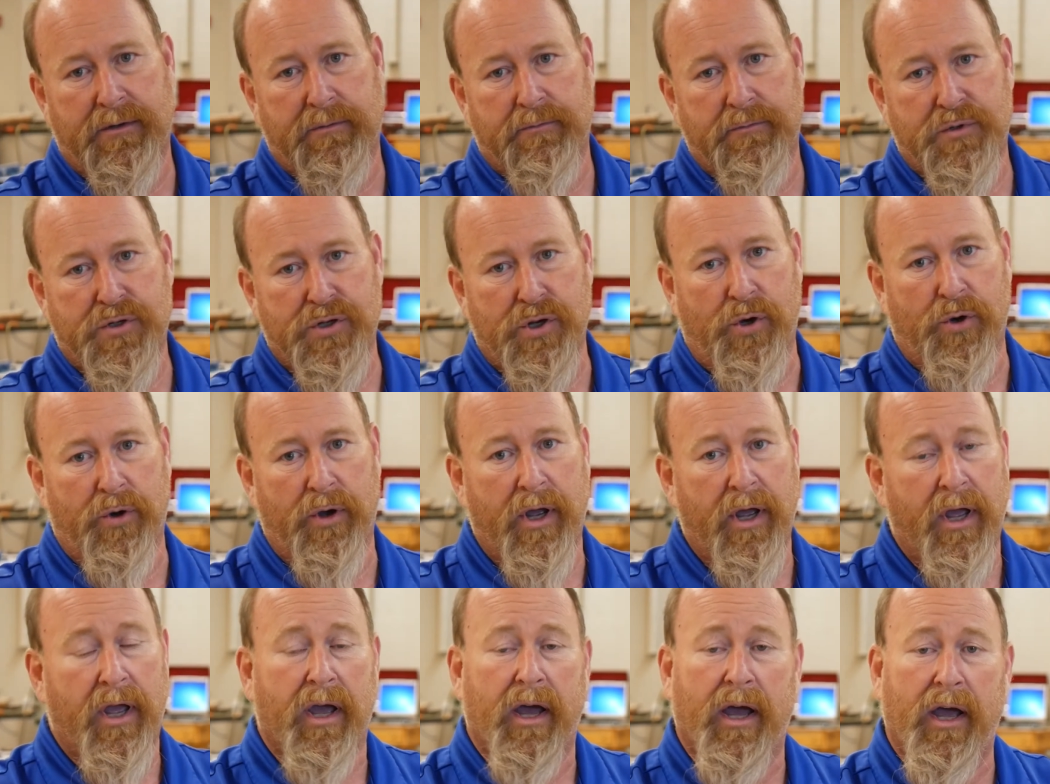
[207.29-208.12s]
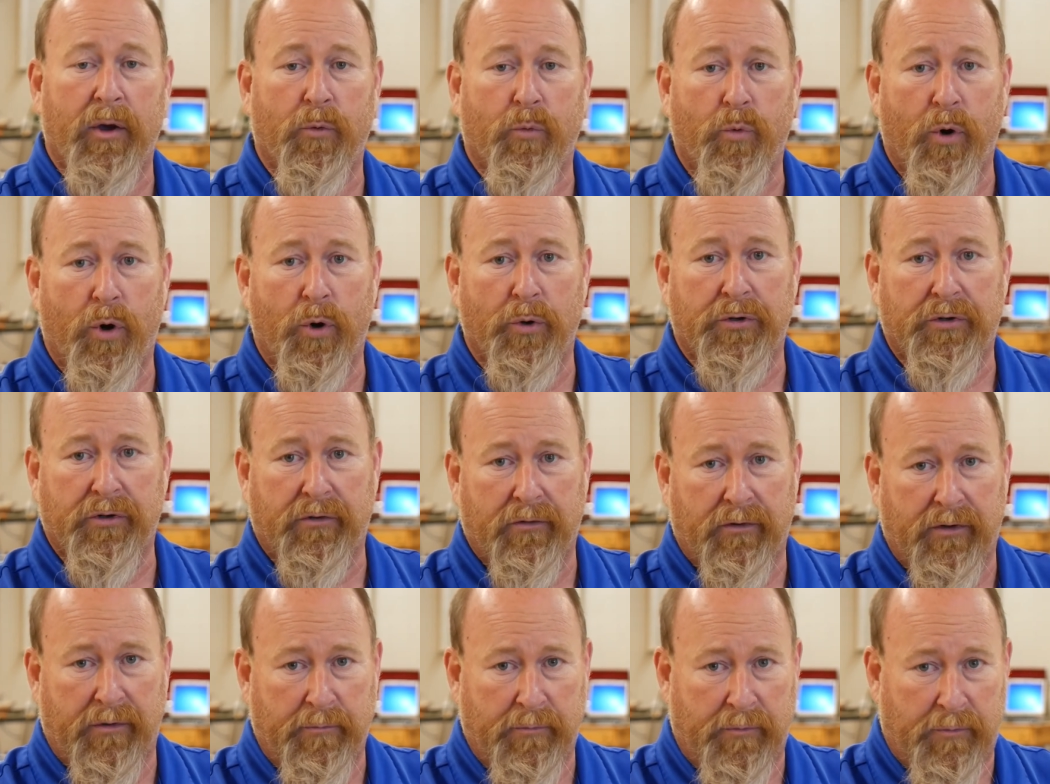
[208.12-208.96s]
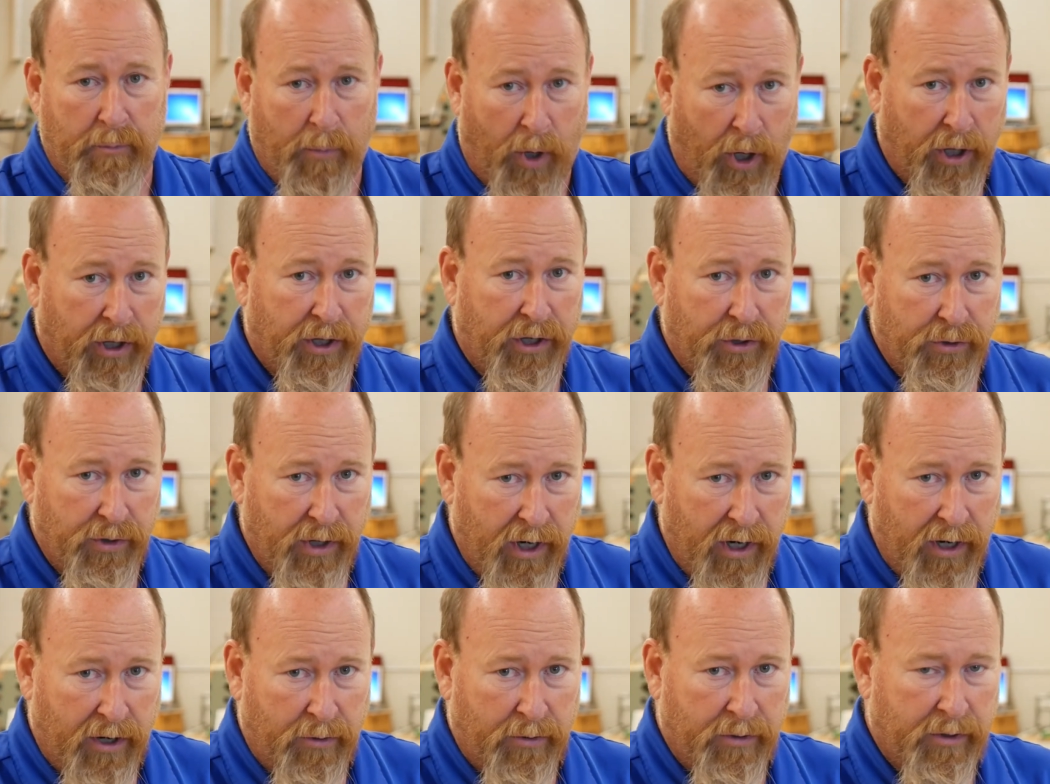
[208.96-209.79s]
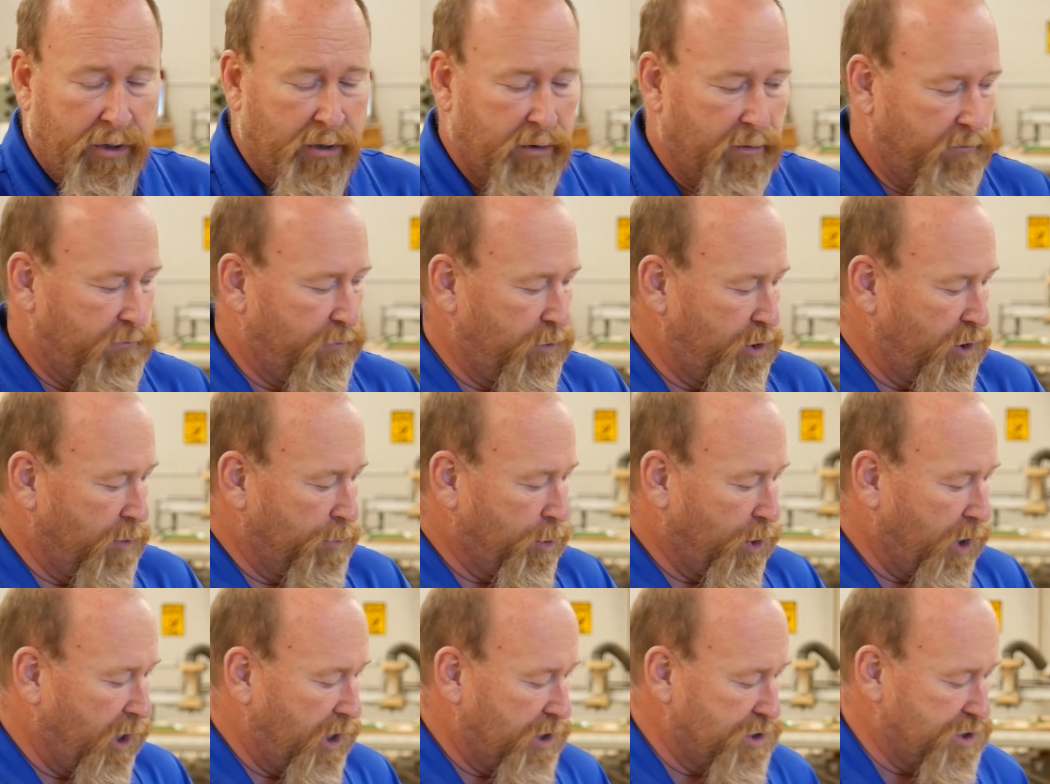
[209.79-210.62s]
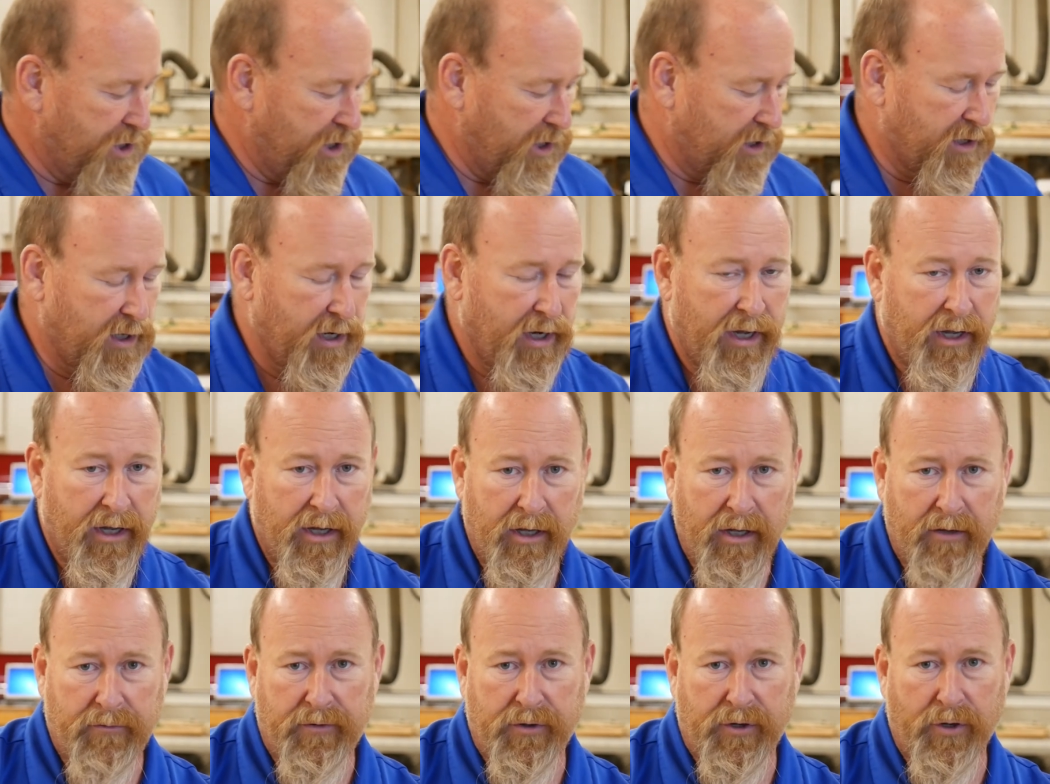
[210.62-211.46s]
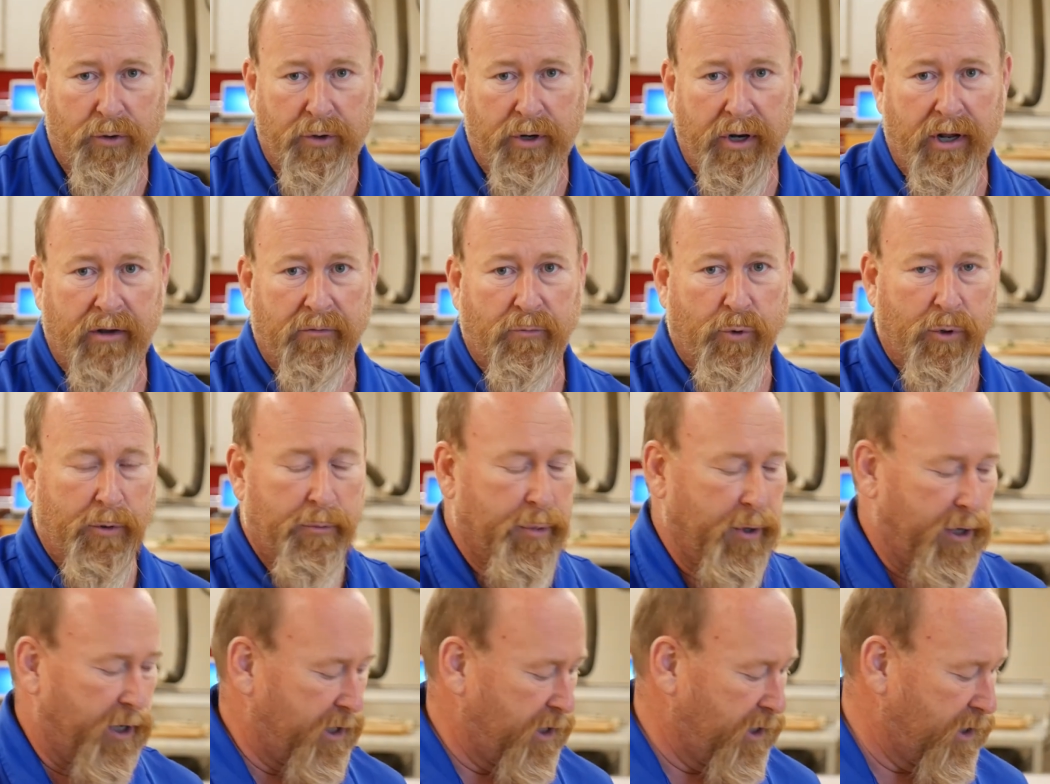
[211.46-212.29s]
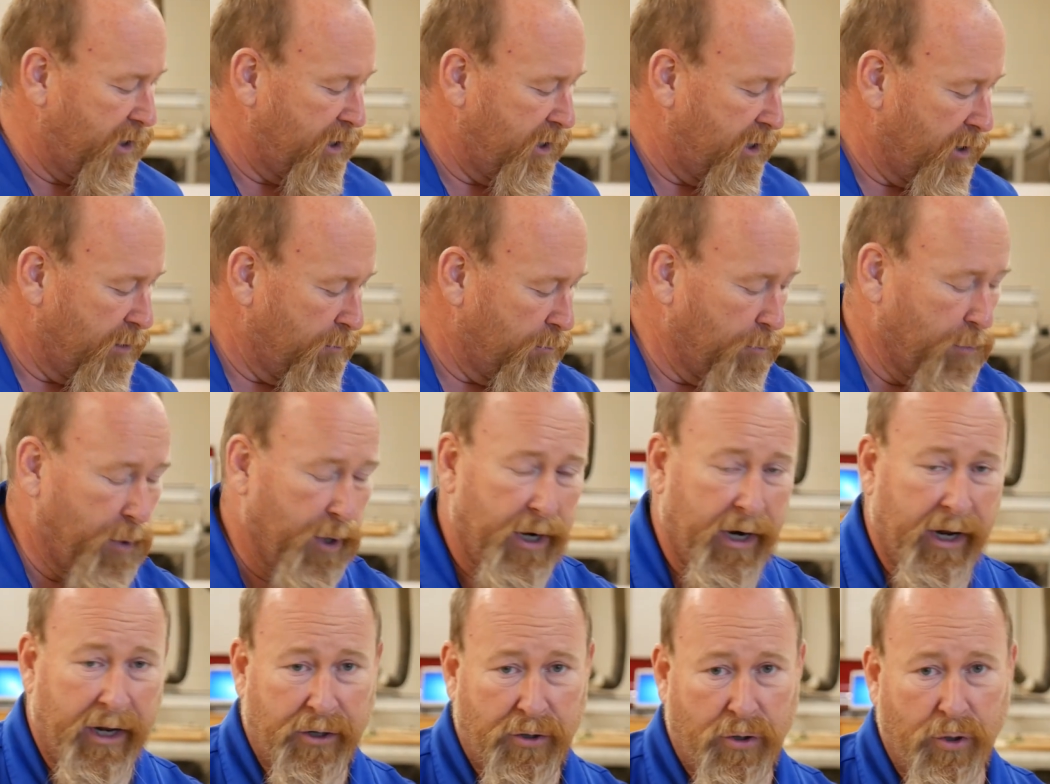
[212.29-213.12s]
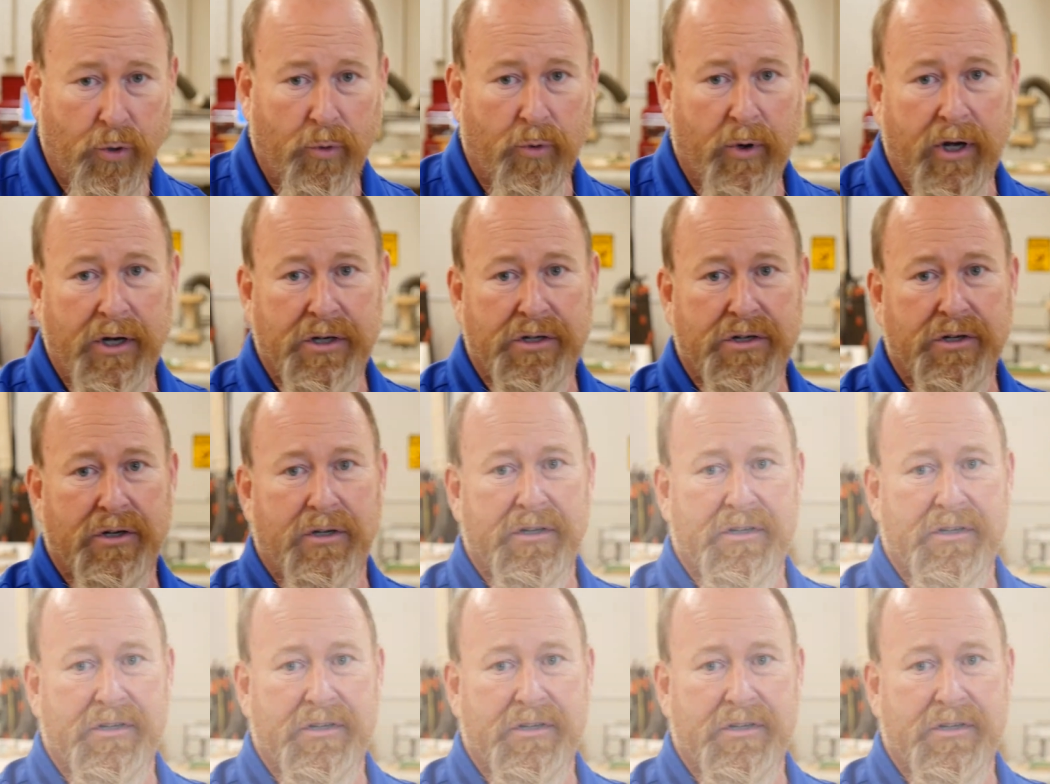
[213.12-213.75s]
So I won't mark you down for your project if you don't have wood putty, but I do want you to